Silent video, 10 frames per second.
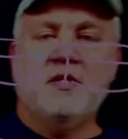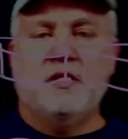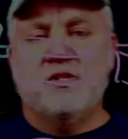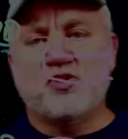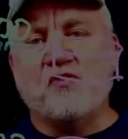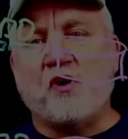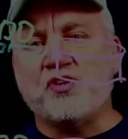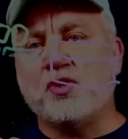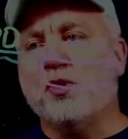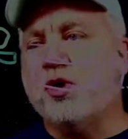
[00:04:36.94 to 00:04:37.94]
So far,
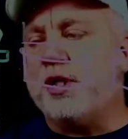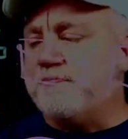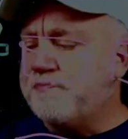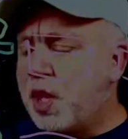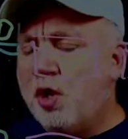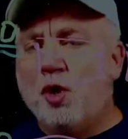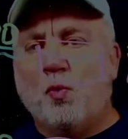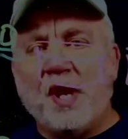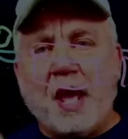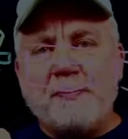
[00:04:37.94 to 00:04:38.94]
so good.
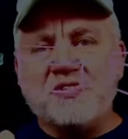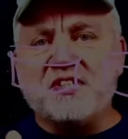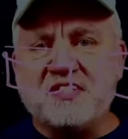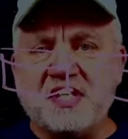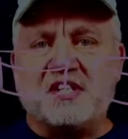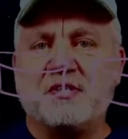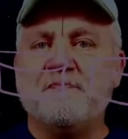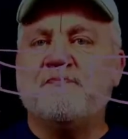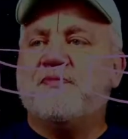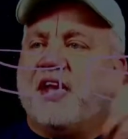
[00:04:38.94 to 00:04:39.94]
What happens is this,
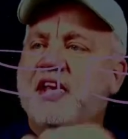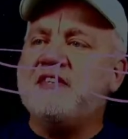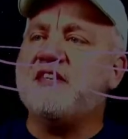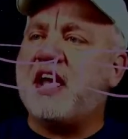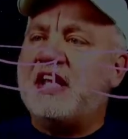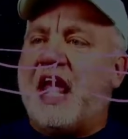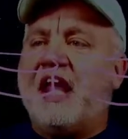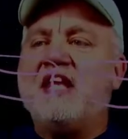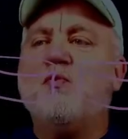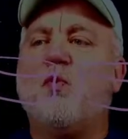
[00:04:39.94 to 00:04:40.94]
that inside
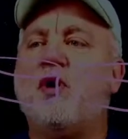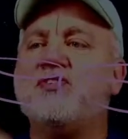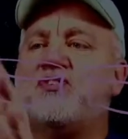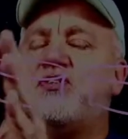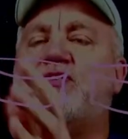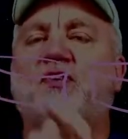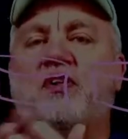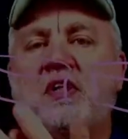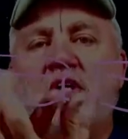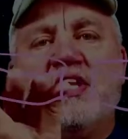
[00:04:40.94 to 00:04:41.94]
any one
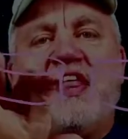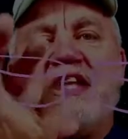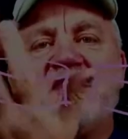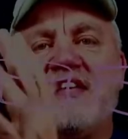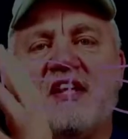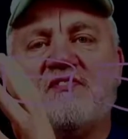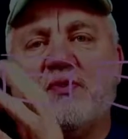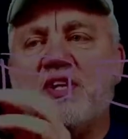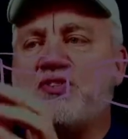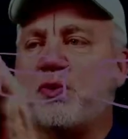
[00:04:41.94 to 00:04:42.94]
server, that set of
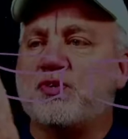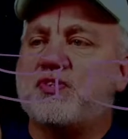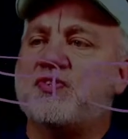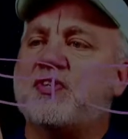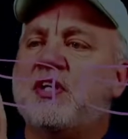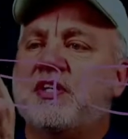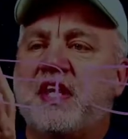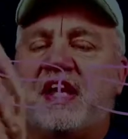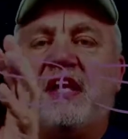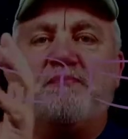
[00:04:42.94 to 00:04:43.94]
resources
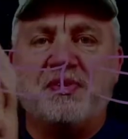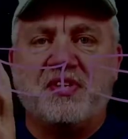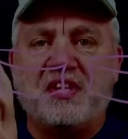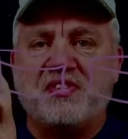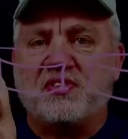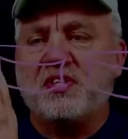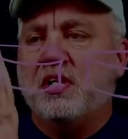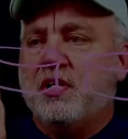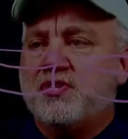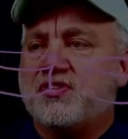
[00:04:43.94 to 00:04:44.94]
that it possesses,
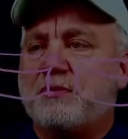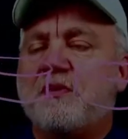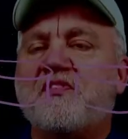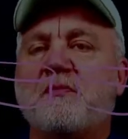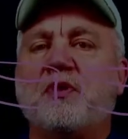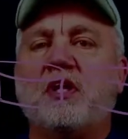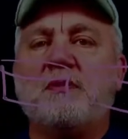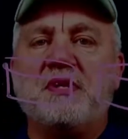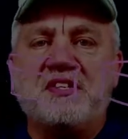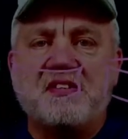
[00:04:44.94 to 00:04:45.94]
some of them are going to
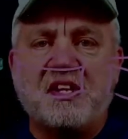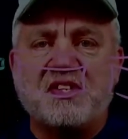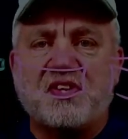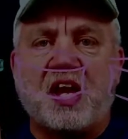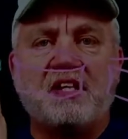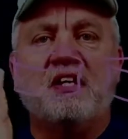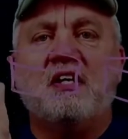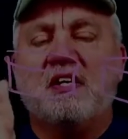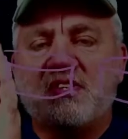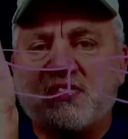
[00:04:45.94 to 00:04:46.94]
be set aside
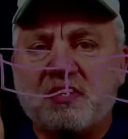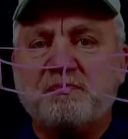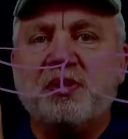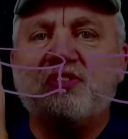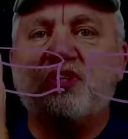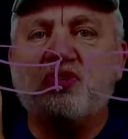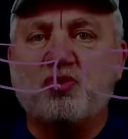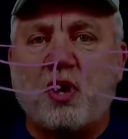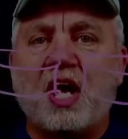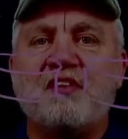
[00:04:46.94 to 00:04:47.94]
simply to
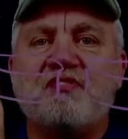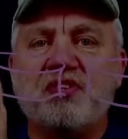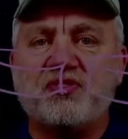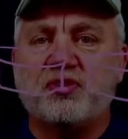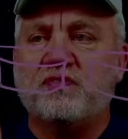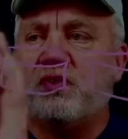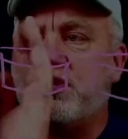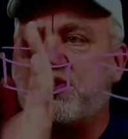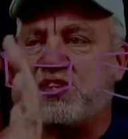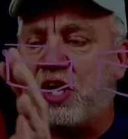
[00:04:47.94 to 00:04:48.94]
drive the server
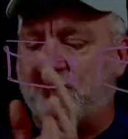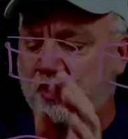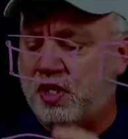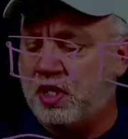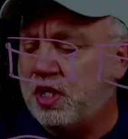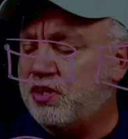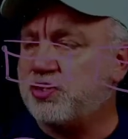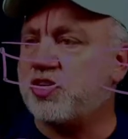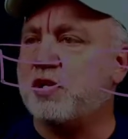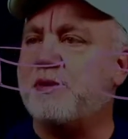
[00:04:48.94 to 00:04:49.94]
itself. There's
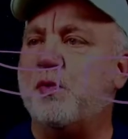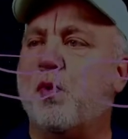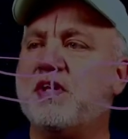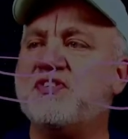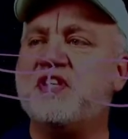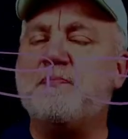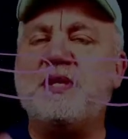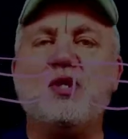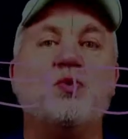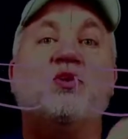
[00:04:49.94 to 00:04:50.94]
going to be 1
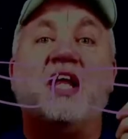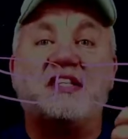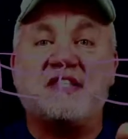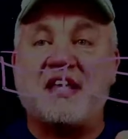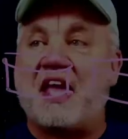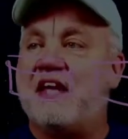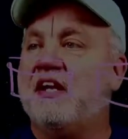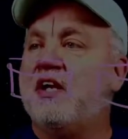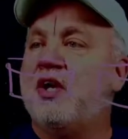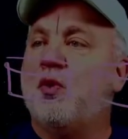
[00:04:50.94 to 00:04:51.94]
CPU, let's say,
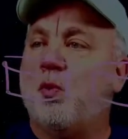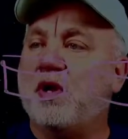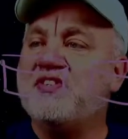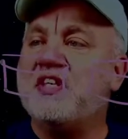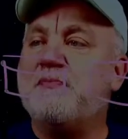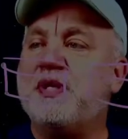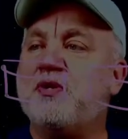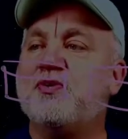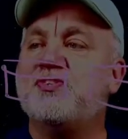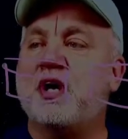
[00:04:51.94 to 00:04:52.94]
1
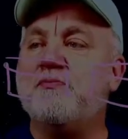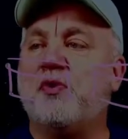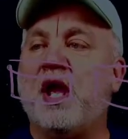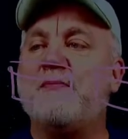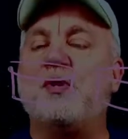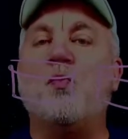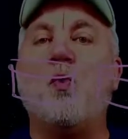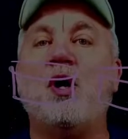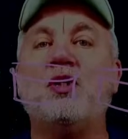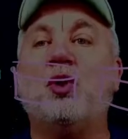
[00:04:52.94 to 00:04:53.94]
CPU, some RAM, and
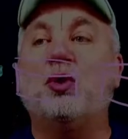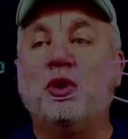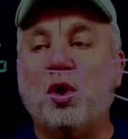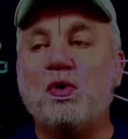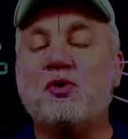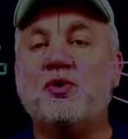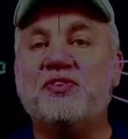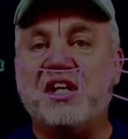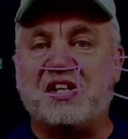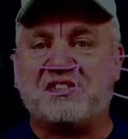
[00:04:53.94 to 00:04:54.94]
1 local
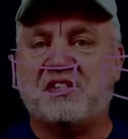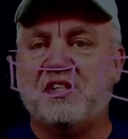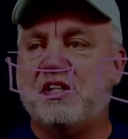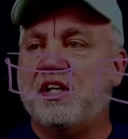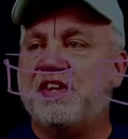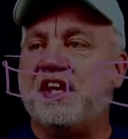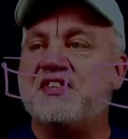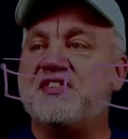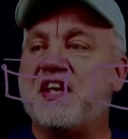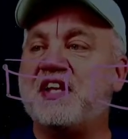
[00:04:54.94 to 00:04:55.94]
disk that is
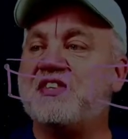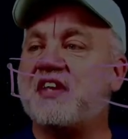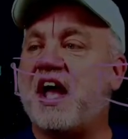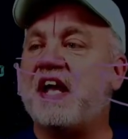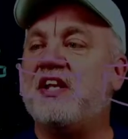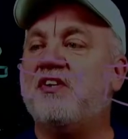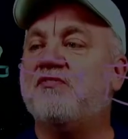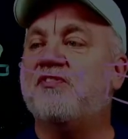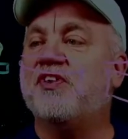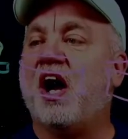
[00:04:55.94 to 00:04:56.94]
set aside
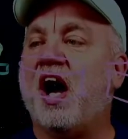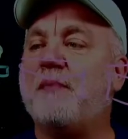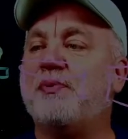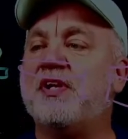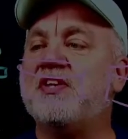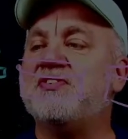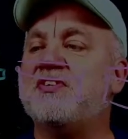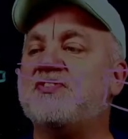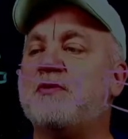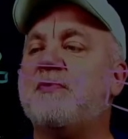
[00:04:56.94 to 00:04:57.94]
for the operating
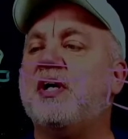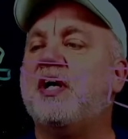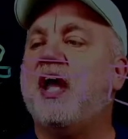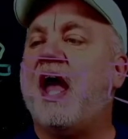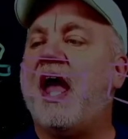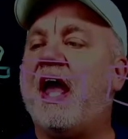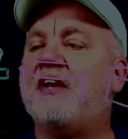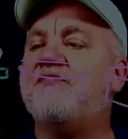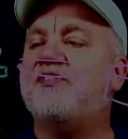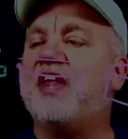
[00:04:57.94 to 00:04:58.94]
system
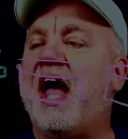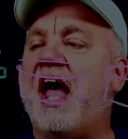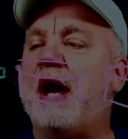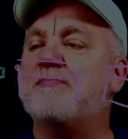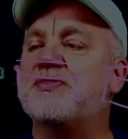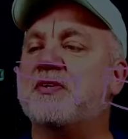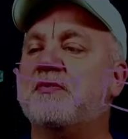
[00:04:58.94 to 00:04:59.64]
and for the apps.